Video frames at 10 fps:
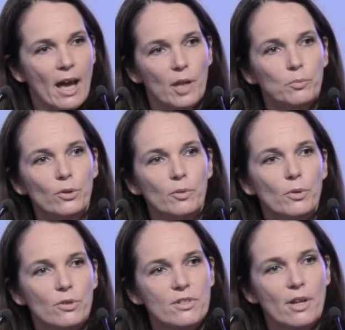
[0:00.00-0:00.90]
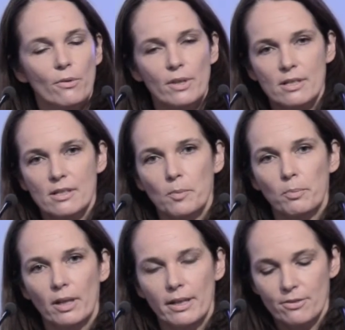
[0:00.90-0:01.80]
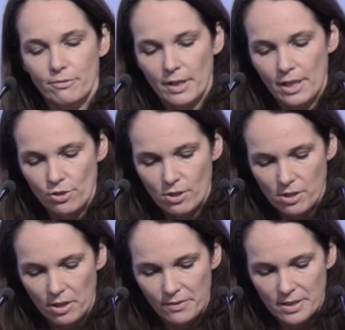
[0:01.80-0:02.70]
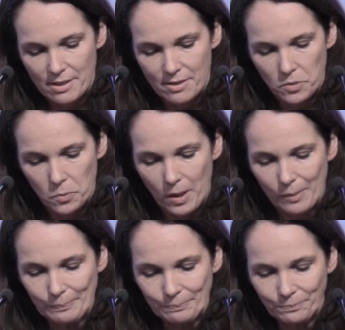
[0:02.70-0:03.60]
And more so, this is applied to financial services as well.